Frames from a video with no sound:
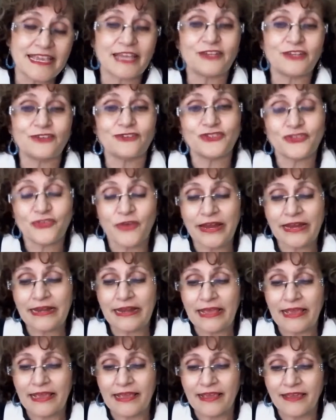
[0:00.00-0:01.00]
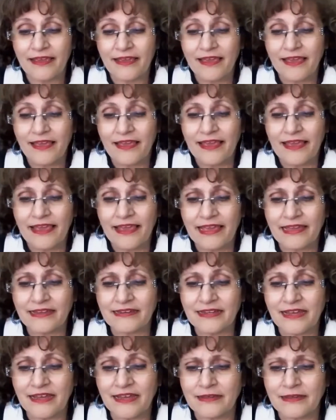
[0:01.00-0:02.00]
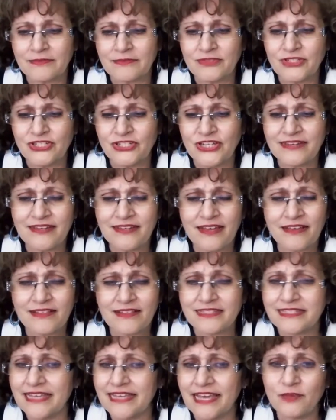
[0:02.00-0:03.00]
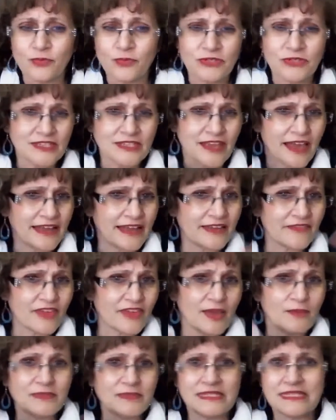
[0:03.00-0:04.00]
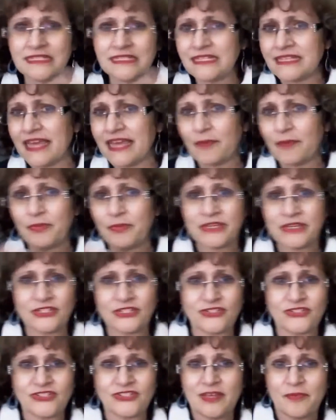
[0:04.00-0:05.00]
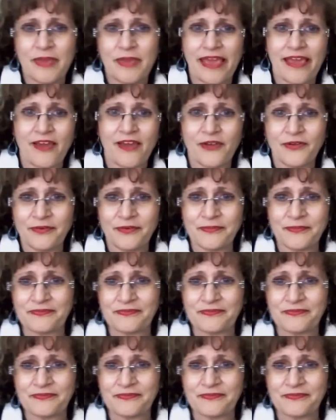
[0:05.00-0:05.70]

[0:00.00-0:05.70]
your training. And J. Douglas Edwards kind of comes into that picture somehow.